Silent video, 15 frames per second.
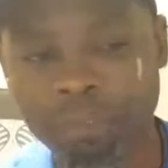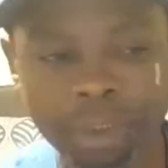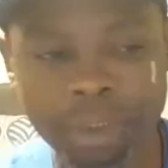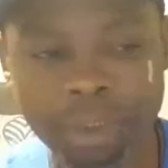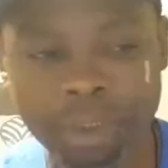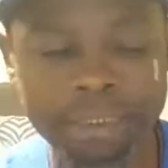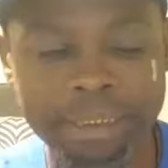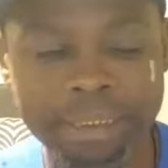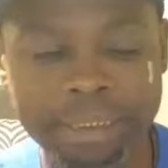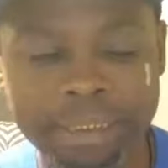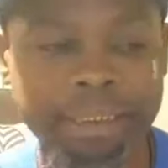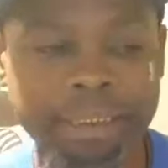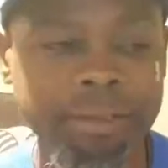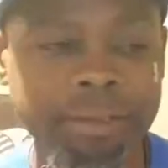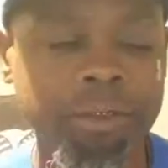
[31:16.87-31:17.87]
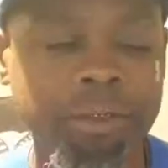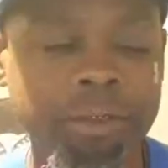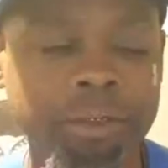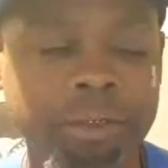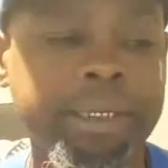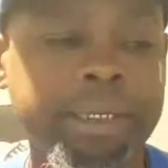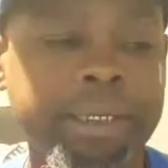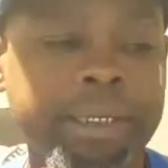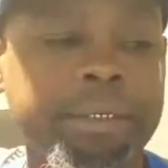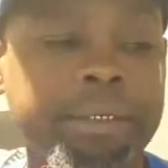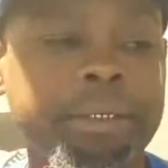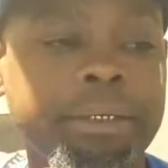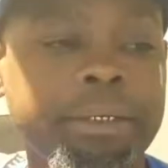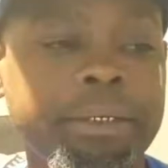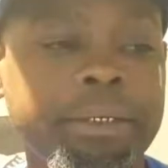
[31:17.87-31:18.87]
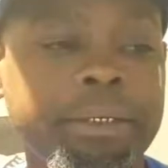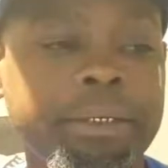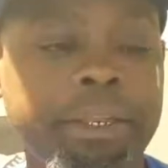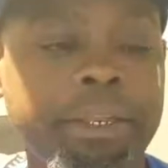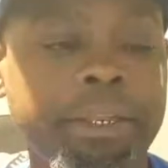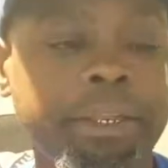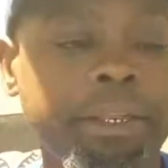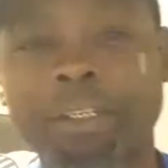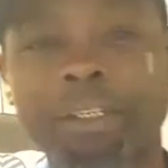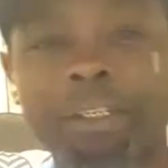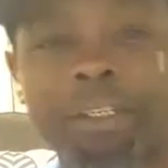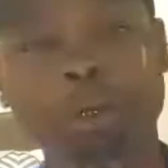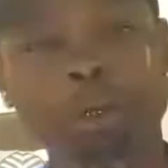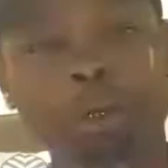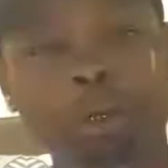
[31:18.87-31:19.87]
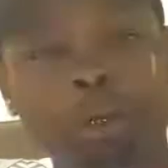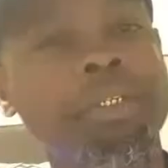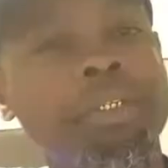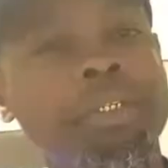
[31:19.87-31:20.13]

like that. You know what I mean? If his verbalness